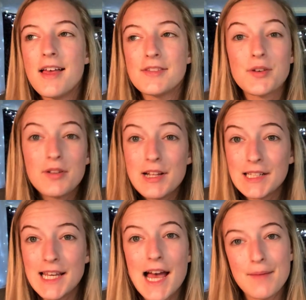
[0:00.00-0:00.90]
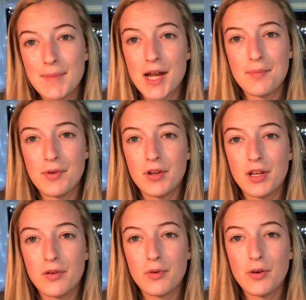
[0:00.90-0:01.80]
So clearly I'm not a beauty
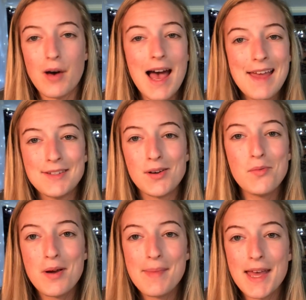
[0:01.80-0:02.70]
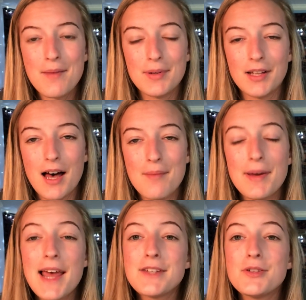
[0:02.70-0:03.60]
guru. I don't wear makeup a lot,
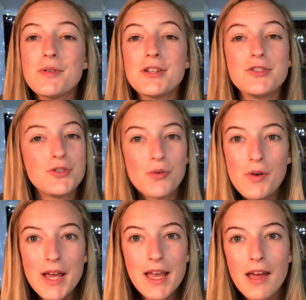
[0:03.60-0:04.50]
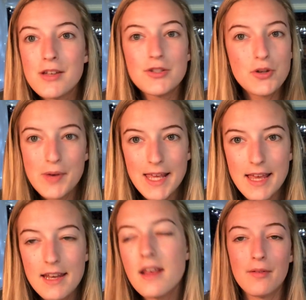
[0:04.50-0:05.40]
but I do enjoy doing
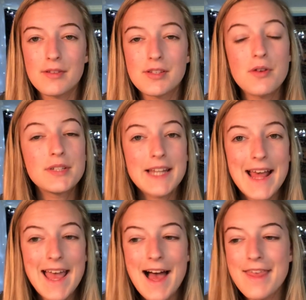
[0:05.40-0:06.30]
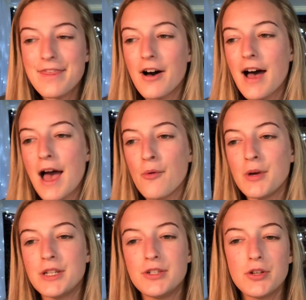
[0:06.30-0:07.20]
it. So today I thought I
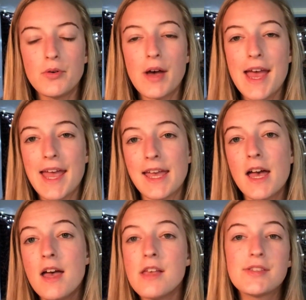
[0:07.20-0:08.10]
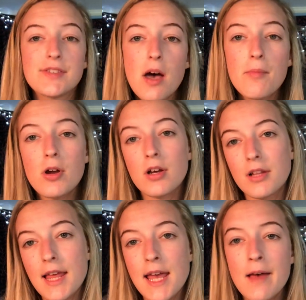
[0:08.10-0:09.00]
would do a summer
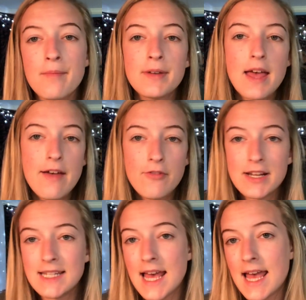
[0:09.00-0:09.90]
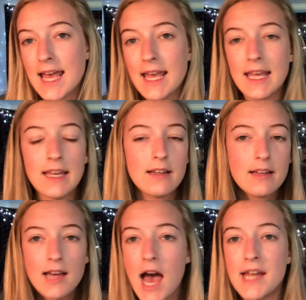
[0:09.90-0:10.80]
glam everyday
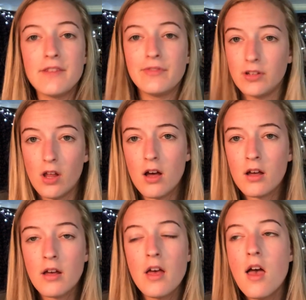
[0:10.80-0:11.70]
kind of look.